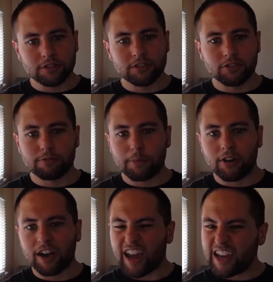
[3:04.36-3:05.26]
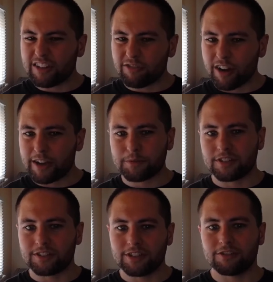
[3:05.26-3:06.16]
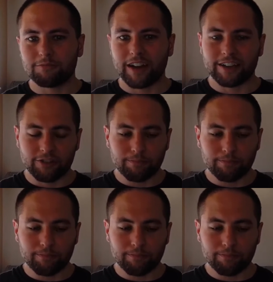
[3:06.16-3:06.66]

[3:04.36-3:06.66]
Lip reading: to do about 8 reps until my